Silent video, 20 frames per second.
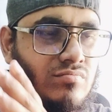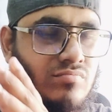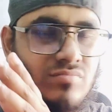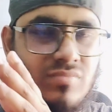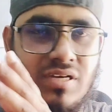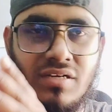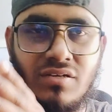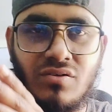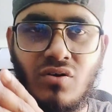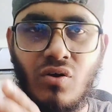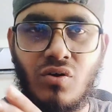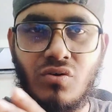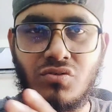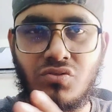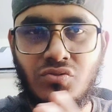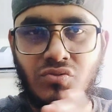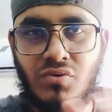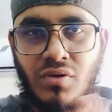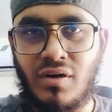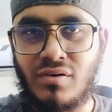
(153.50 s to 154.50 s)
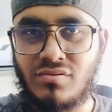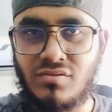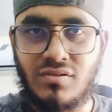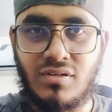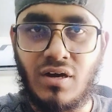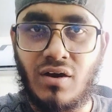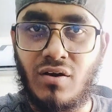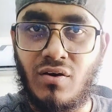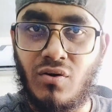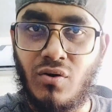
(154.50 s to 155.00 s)
it goes throughout
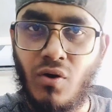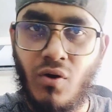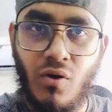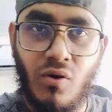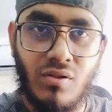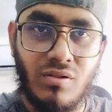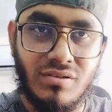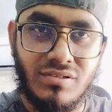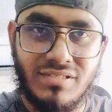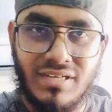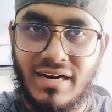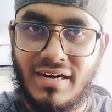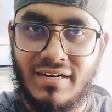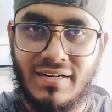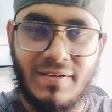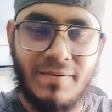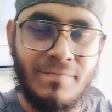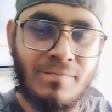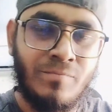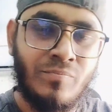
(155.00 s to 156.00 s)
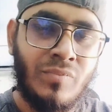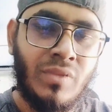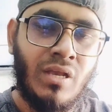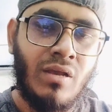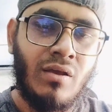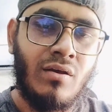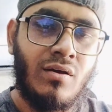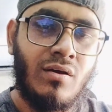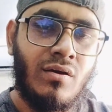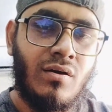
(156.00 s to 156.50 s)
the whole journey,
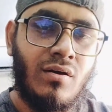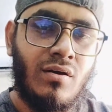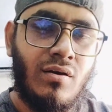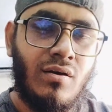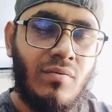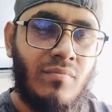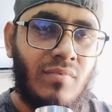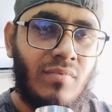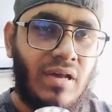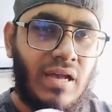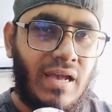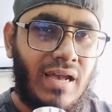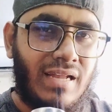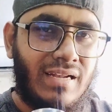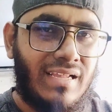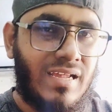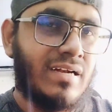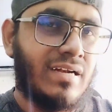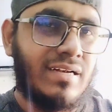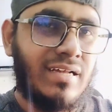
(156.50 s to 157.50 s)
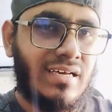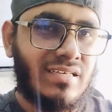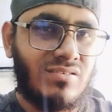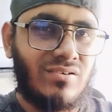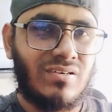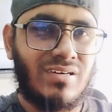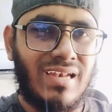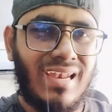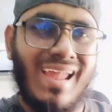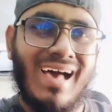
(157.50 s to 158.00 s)
and it does
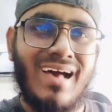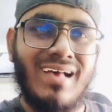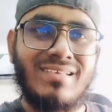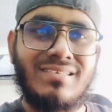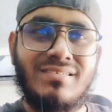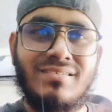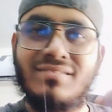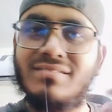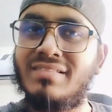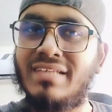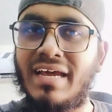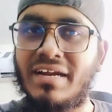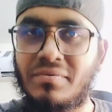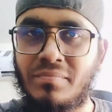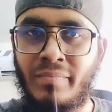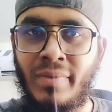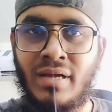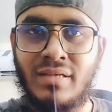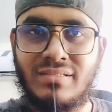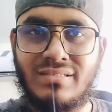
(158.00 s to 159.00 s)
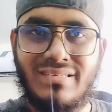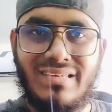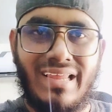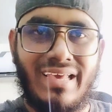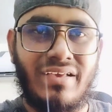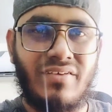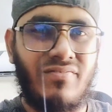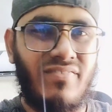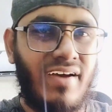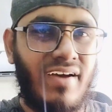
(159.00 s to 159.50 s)
not last that much,
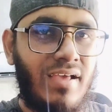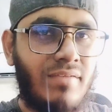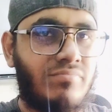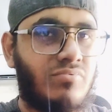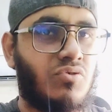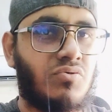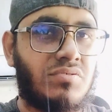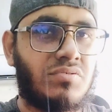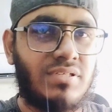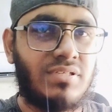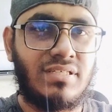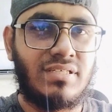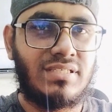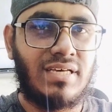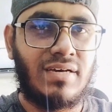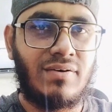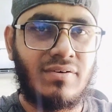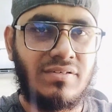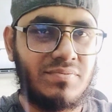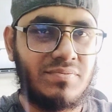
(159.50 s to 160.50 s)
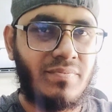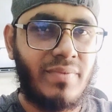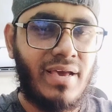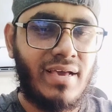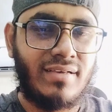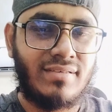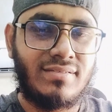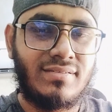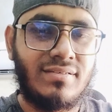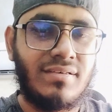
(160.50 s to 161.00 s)
like 5 to 6 hours
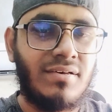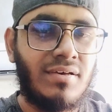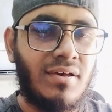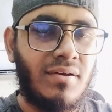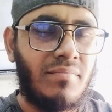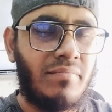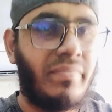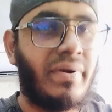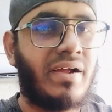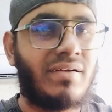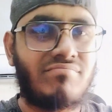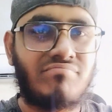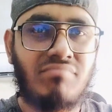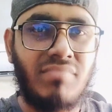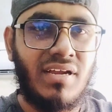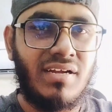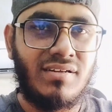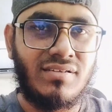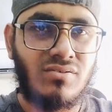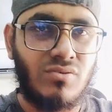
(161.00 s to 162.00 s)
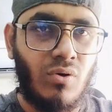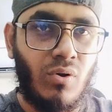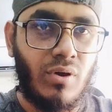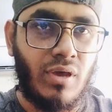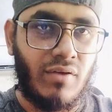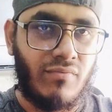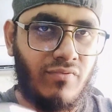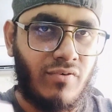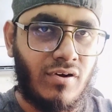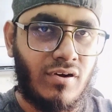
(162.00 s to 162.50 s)
max, but it is
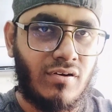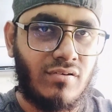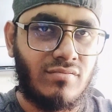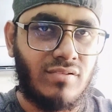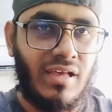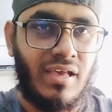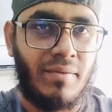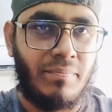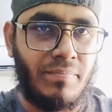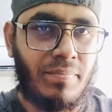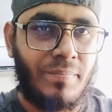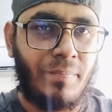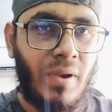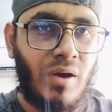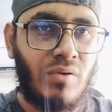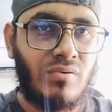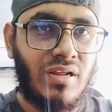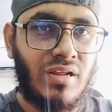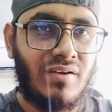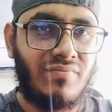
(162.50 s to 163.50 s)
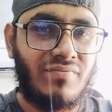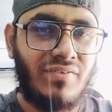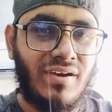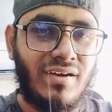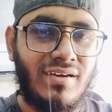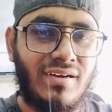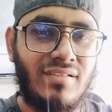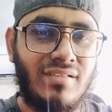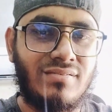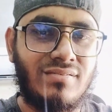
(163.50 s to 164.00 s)
okay for a powdery
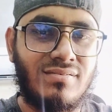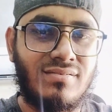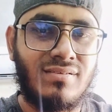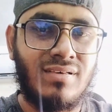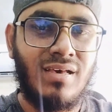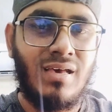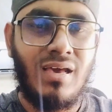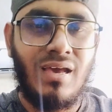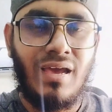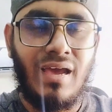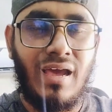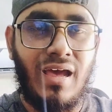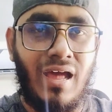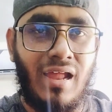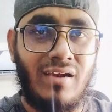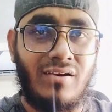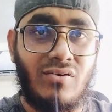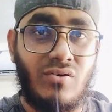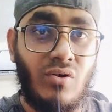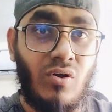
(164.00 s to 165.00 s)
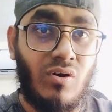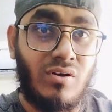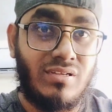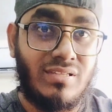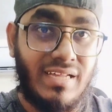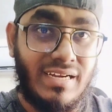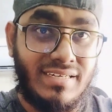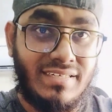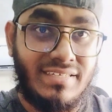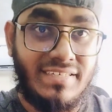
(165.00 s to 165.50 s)
fragrance and not
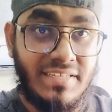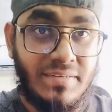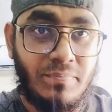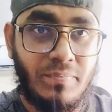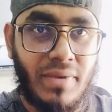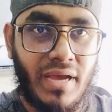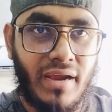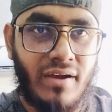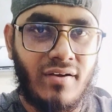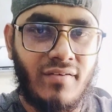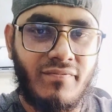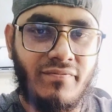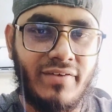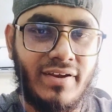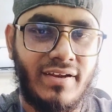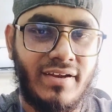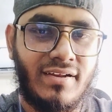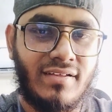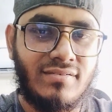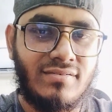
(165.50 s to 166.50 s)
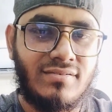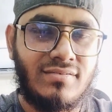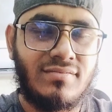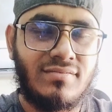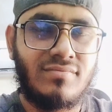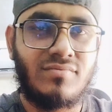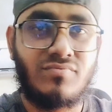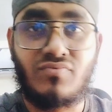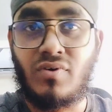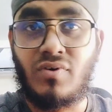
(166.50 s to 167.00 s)
that deep kind of fragrance.
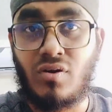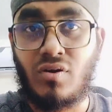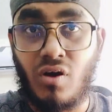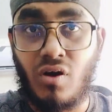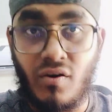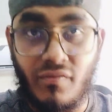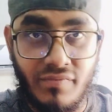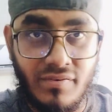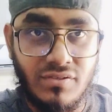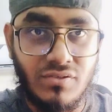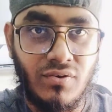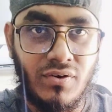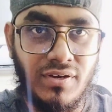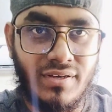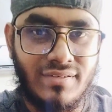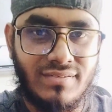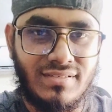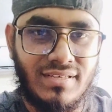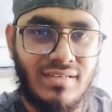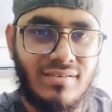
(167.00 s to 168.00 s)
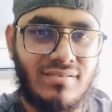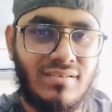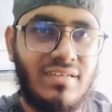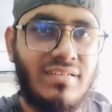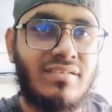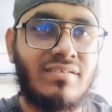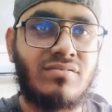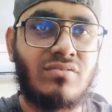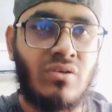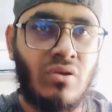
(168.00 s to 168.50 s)
For office going scent,
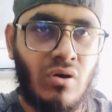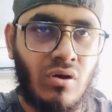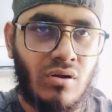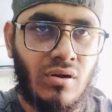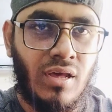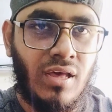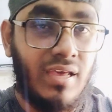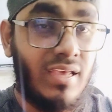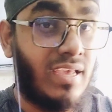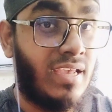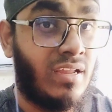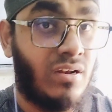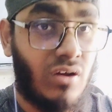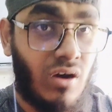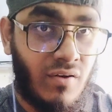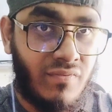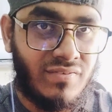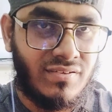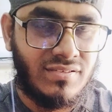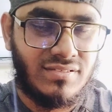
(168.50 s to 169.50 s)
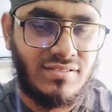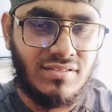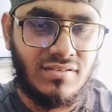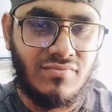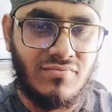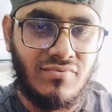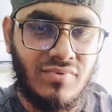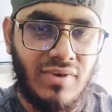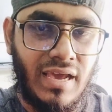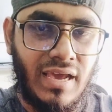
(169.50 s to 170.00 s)
it is non
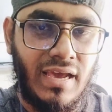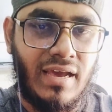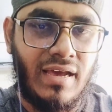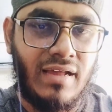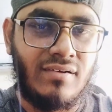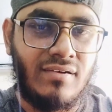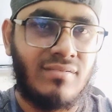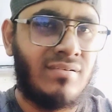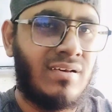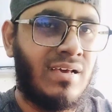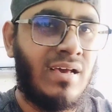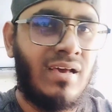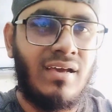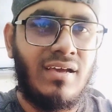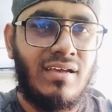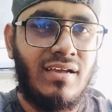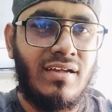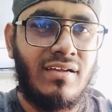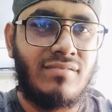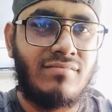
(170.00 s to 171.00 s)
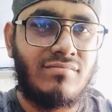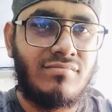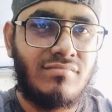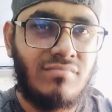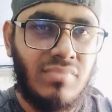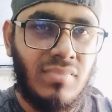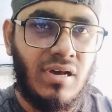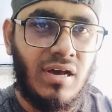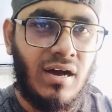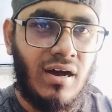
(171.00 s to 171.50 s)
inoffensive, and it
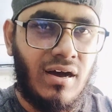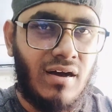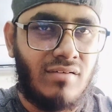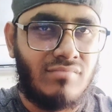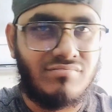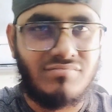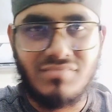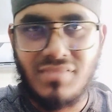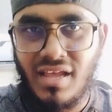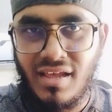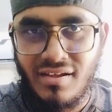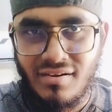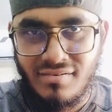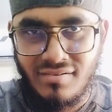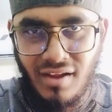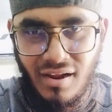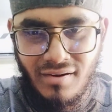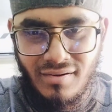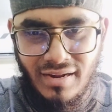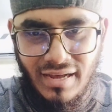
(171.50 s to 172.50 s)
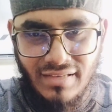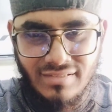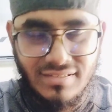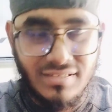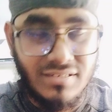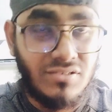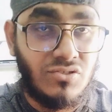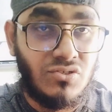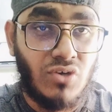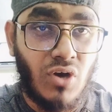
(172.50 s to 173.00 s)
uh, does
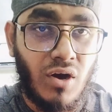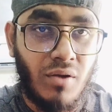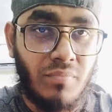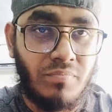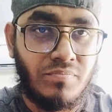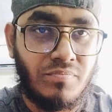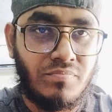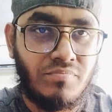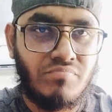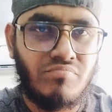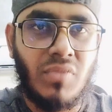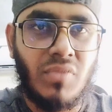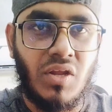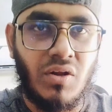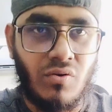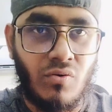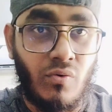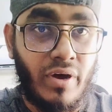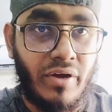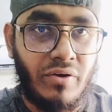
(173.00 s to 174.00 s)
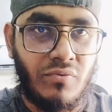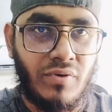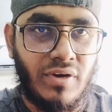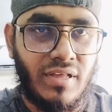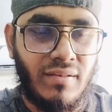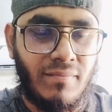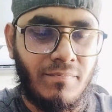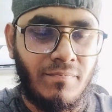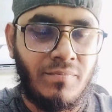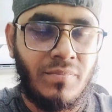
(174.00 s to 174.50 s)
its job quite well.